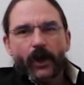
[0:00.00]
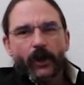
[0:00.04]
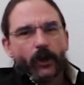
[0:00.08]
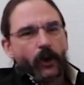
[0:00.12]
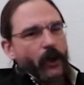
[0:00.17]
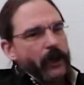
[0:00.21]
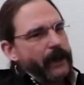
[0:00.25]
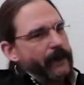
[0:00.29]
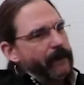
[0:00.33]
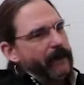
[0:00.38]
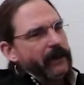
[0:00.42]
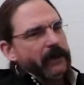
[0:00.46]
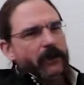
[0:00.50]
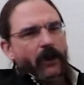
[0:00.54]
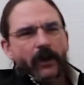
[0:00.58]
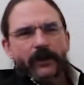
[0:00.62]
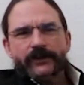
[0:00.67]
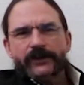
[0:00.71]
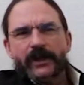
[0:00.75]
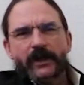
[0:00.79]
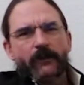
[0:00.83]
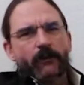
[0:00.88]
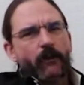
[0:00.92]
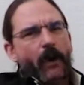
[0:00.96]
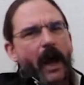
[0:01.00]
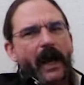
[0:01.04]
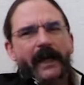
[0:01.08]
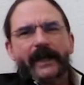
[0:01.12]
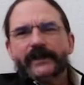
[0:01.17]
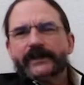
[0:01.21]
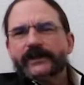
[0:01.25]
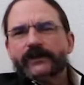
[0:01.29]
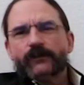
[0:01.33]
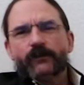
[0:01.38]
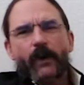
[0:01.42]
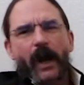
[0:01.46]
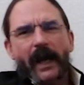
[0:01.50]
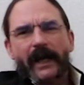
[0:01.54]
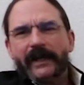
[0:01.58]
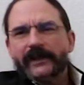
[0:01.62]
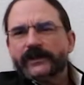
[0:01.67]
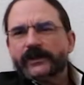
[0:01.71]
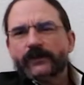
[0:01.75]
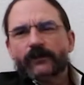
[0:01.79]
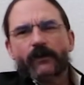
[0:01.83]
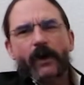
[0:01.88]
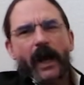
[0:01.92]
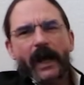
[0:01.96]
going to be launching rockets and
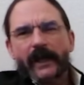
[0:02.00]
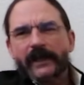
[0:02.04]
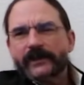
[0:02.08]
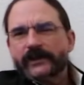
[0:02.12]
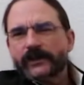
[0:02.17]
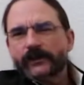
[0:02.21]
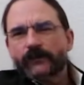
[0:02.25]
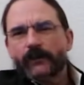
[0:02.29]
rockets and rockets